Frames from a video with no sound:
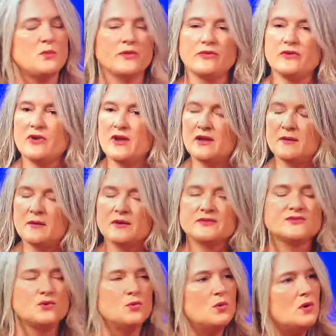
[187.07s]
whether they're in a
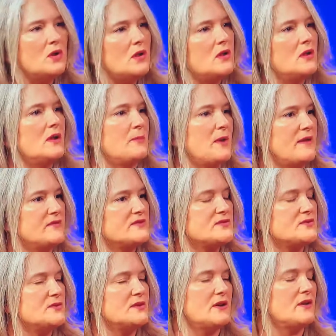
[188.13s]
school, a private
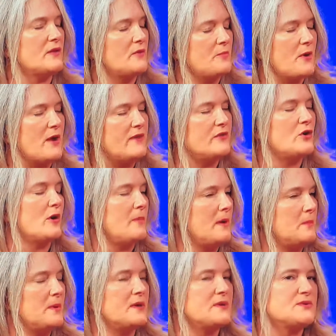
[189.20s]
school, or a private or a
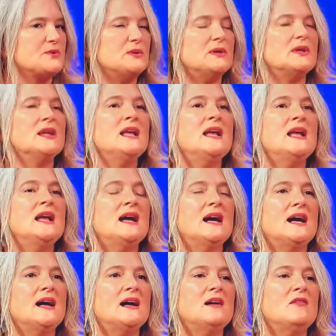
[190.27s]
public school.
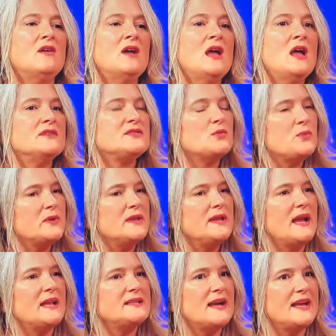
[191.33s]
So really,
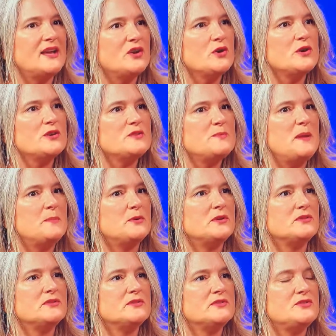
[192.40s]
I encourage
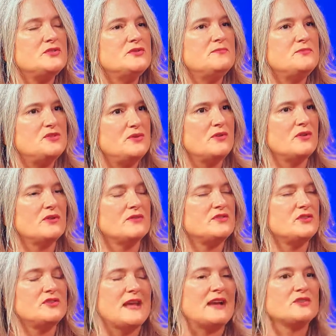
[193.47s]
people to
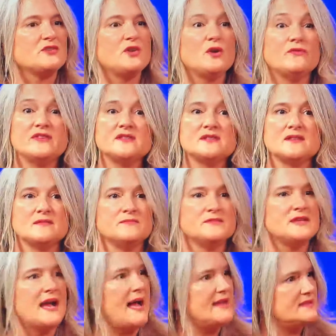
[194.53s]
actually go visit them,
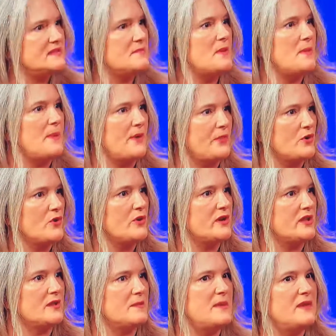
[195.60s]
to ask them about their
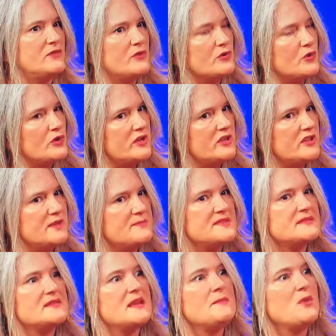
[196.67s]
curriculum. Even though the curriculum is the
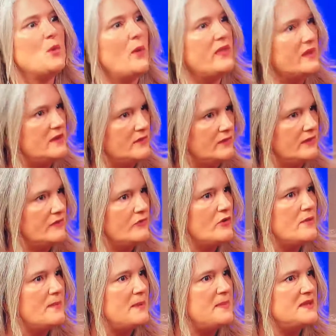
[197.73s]
same, the way they deliver it
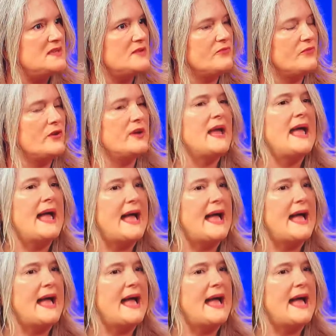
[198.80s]
might be different.